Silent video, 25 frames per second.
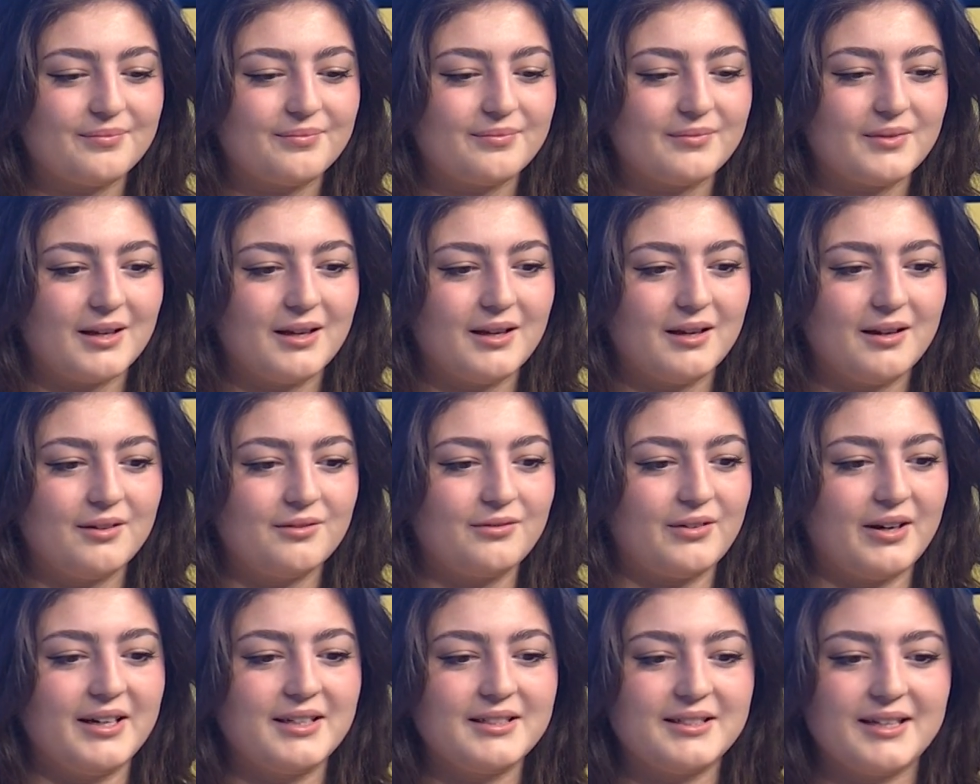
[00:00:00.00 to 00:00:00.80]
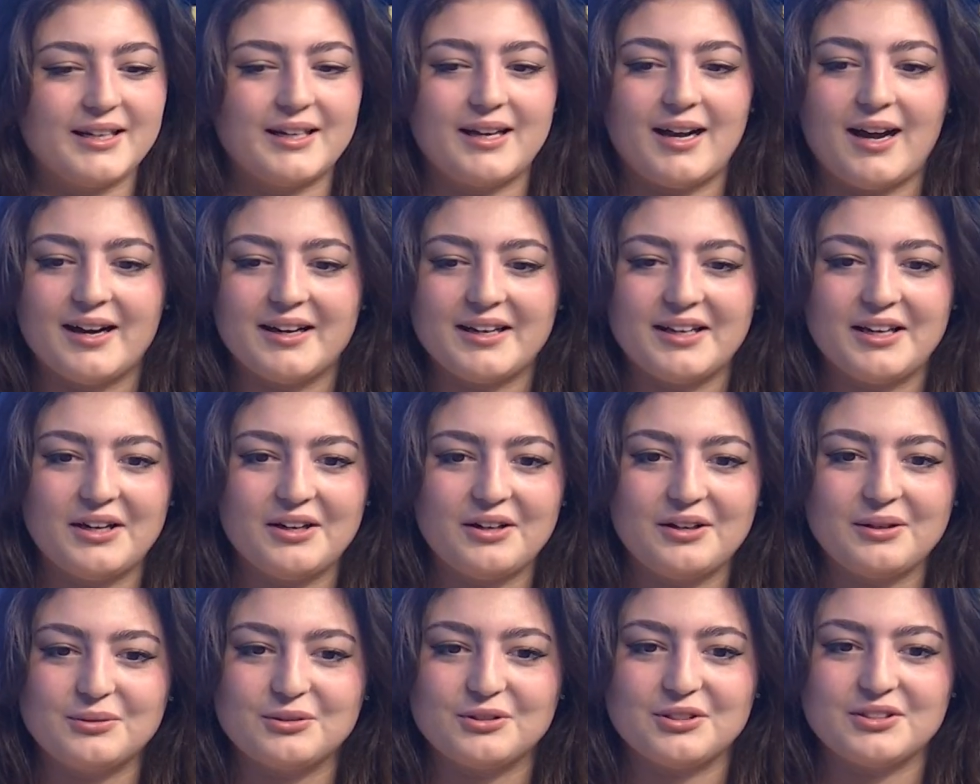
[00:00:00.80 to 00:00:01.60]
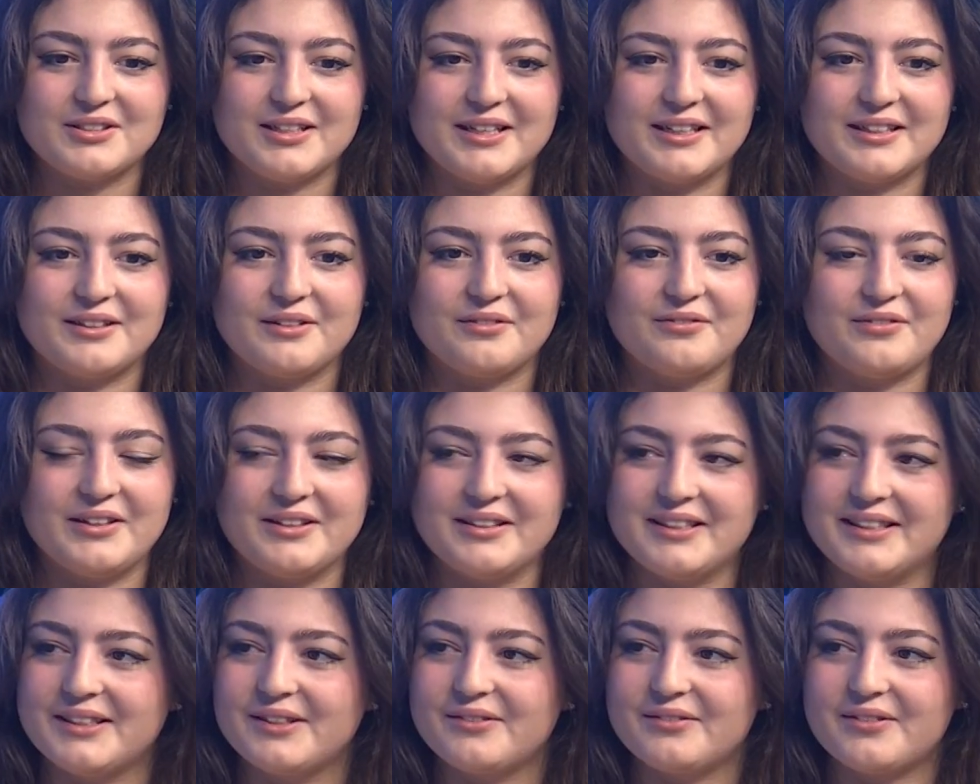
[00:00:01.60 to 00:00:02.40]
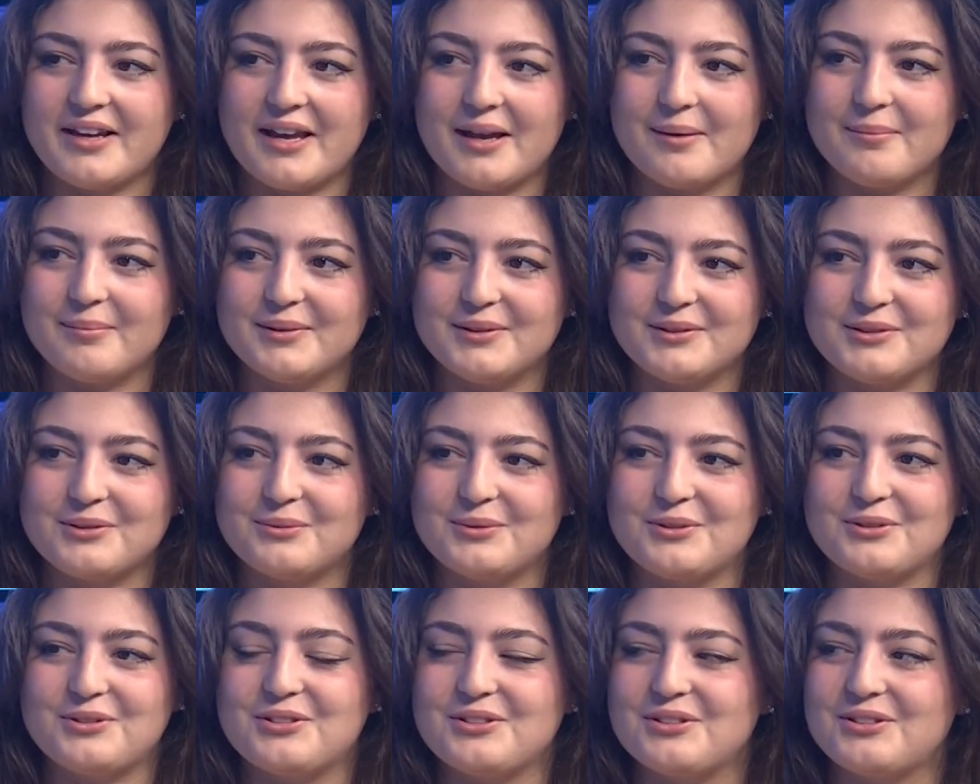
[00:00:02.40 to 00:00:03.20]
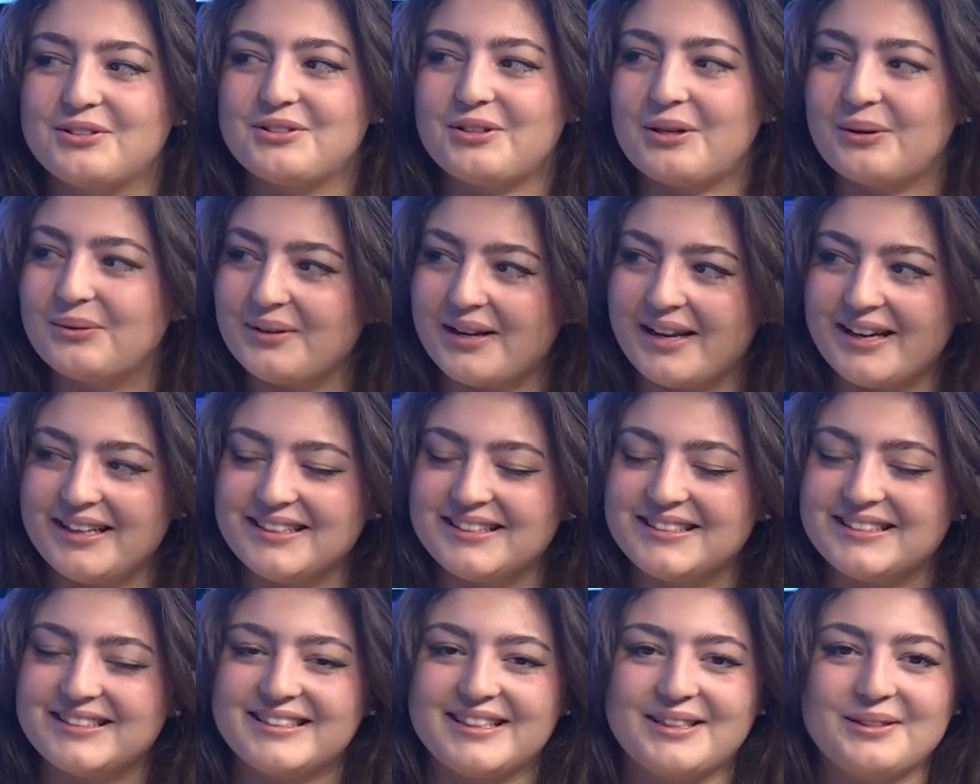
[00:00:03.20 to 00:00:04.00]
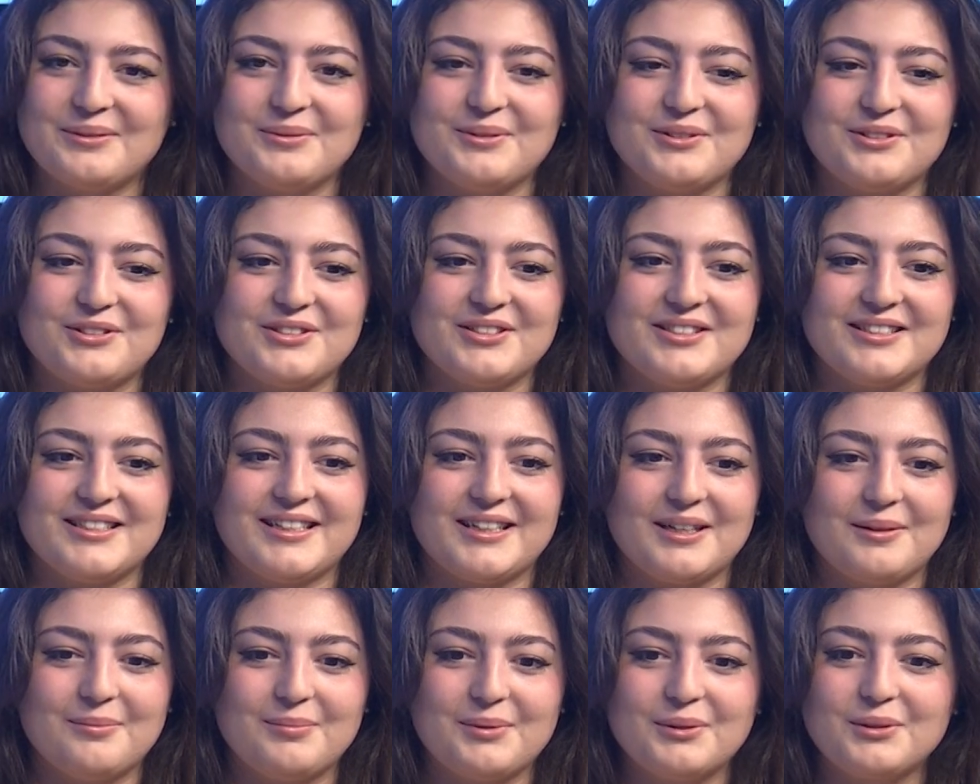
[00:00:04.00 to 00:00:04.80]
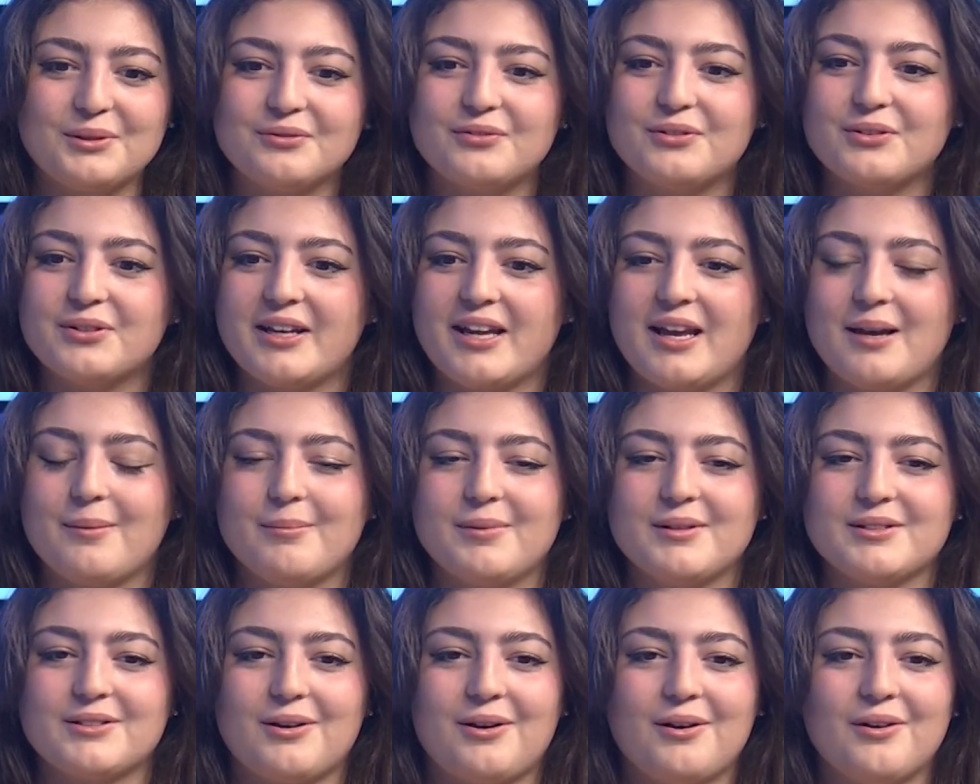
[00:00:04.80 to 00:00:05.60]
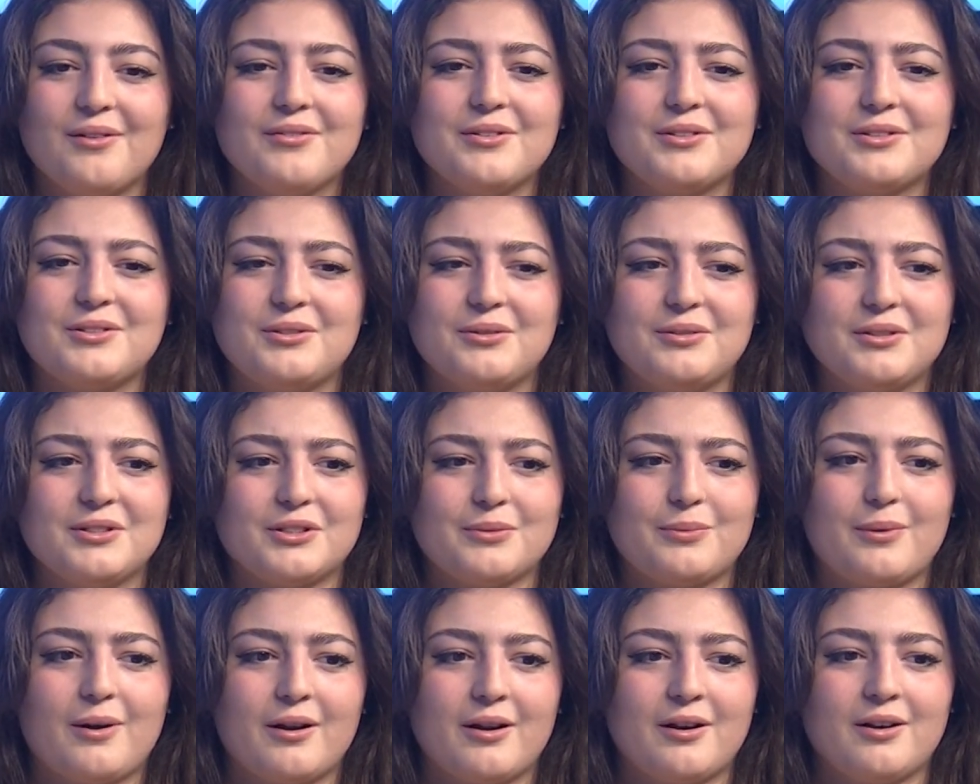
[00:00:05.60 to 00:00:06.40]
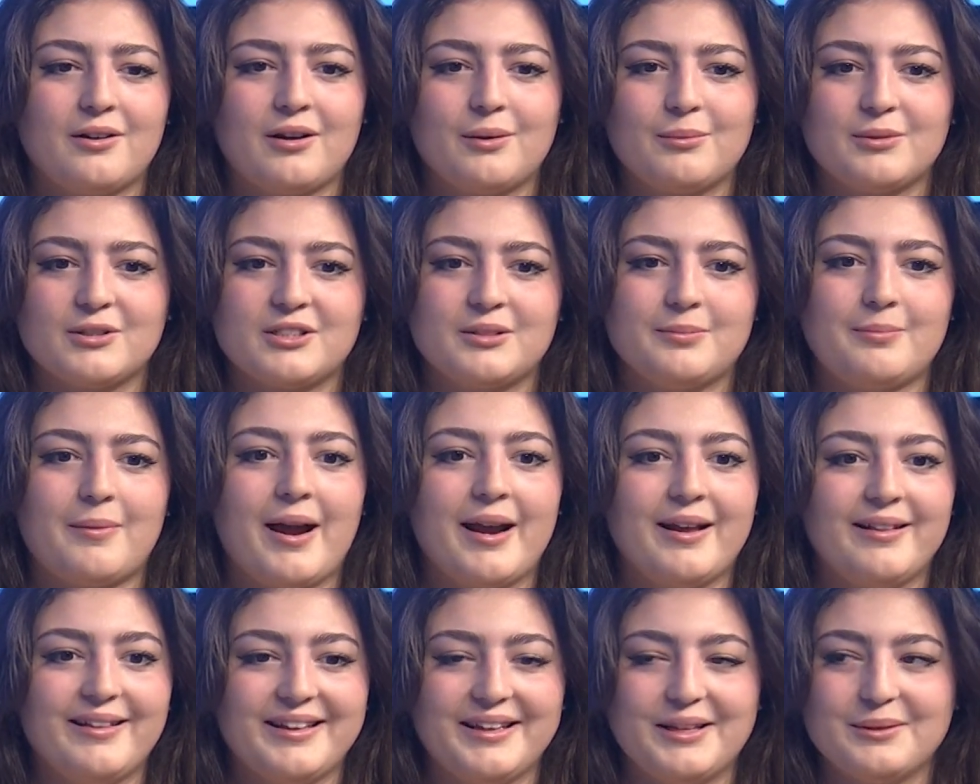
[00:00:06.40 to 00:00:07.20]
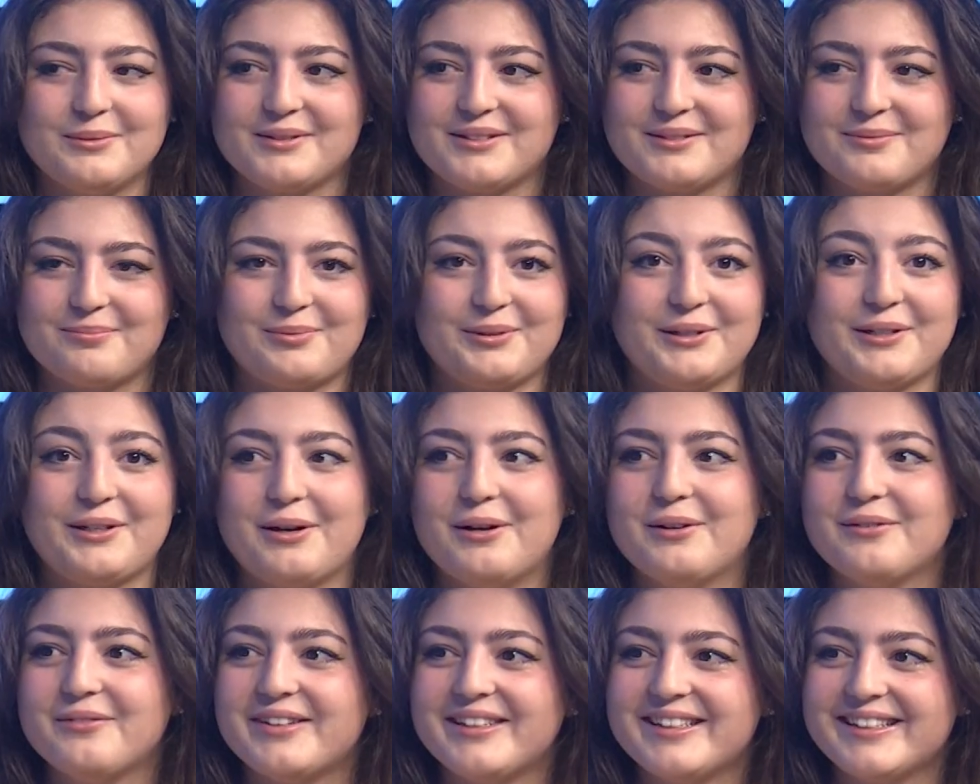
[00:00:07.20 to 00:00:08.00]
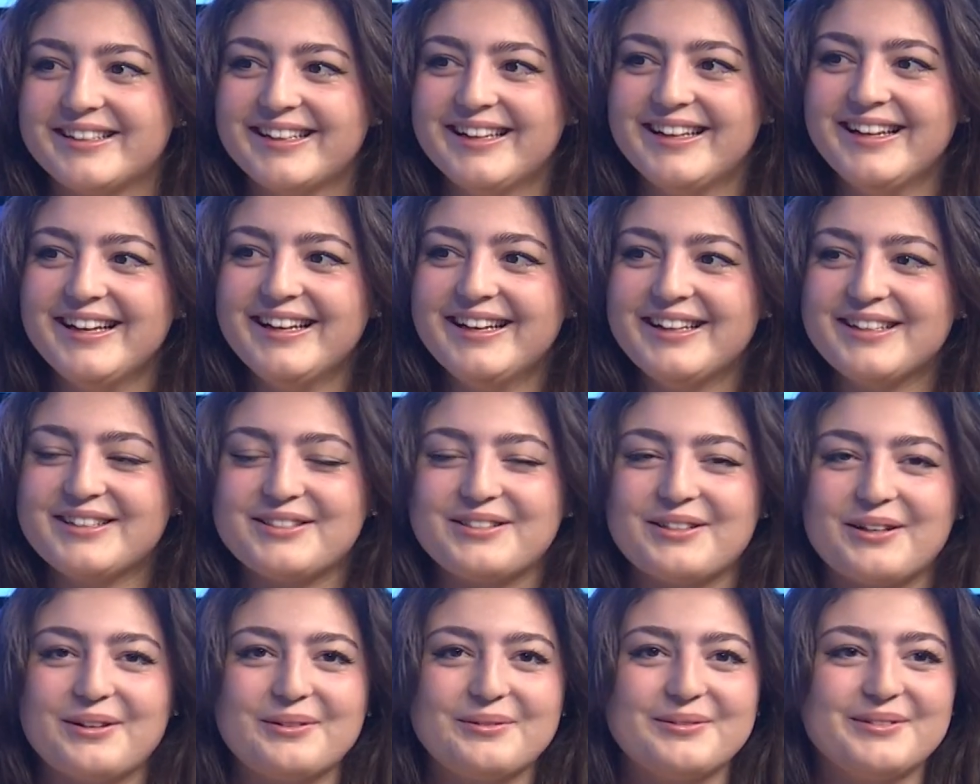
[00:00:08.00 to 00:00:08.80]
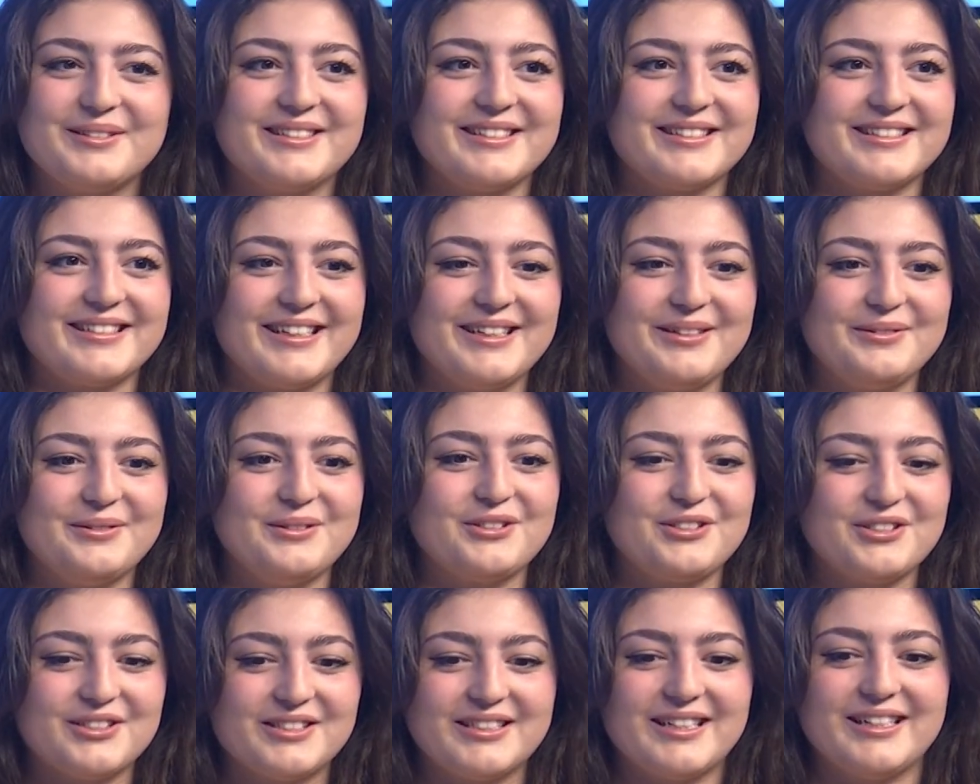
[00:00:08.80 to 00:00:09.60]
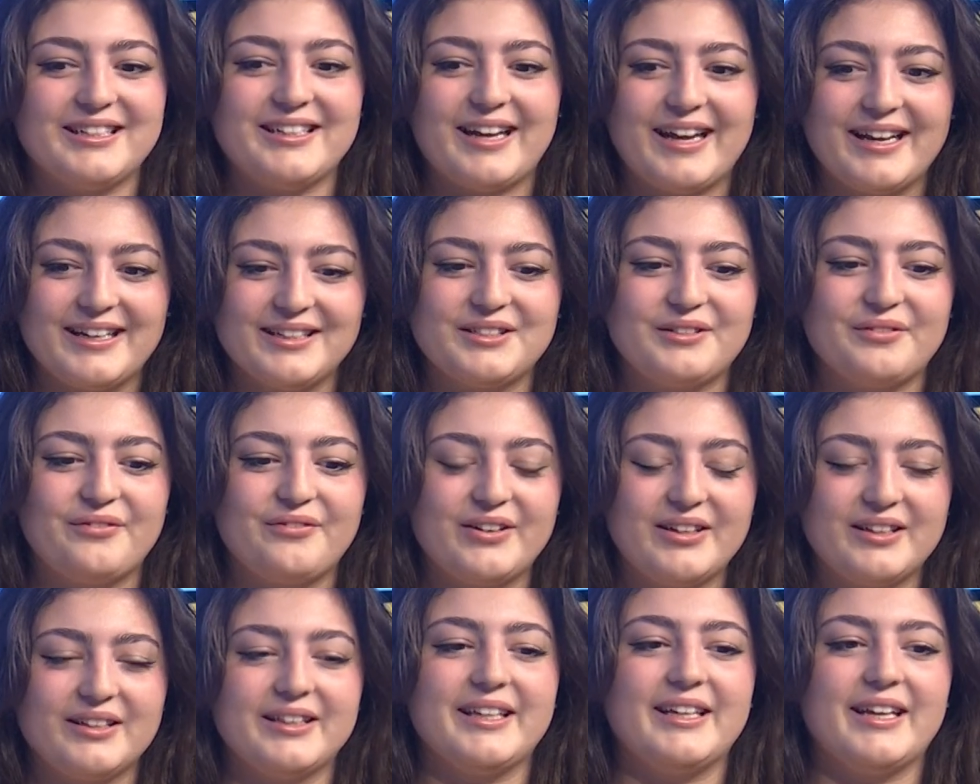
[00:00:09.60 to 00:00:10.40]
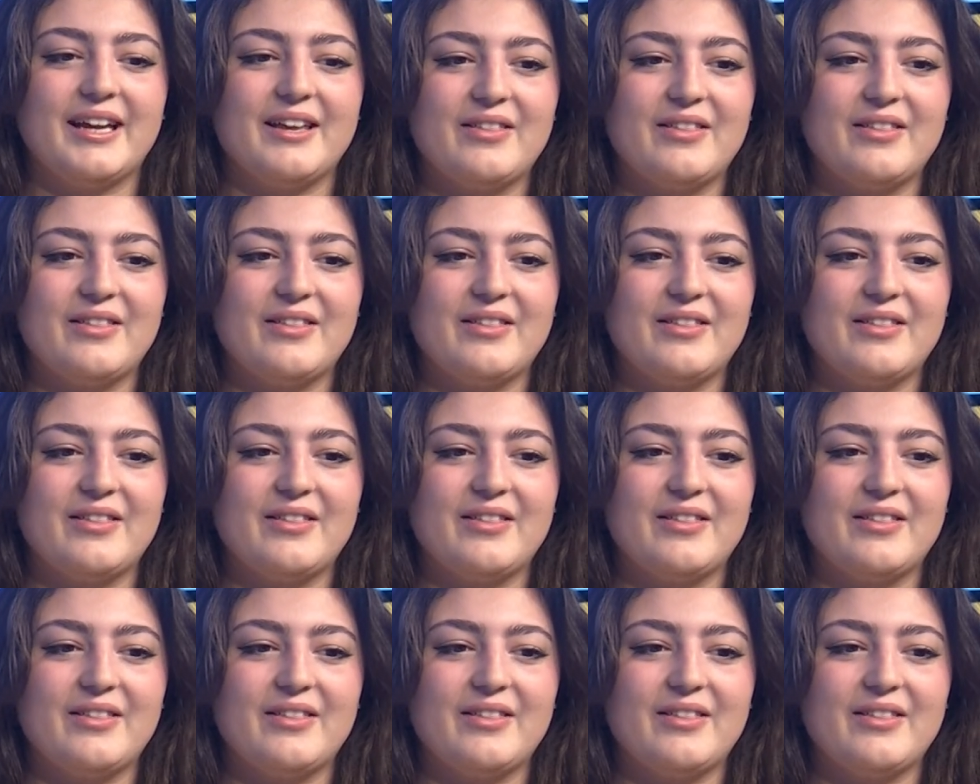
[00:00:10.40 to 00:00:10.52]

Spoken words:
Right as I got here, it was just like the feeling of campus was just so nice. It was just like a beautiful campus. All of the students walking around were smiling. It was pre-COVID, so it was just a nice feeling.